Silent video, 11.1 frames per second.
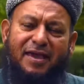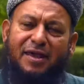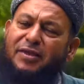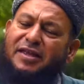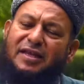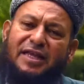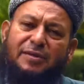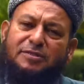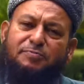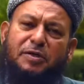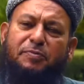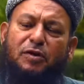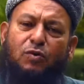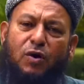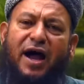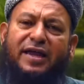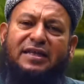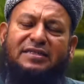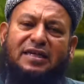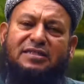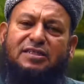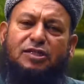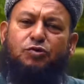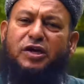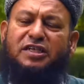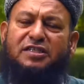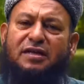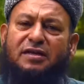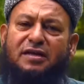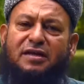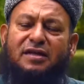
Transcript: And many a times people who are in such situation,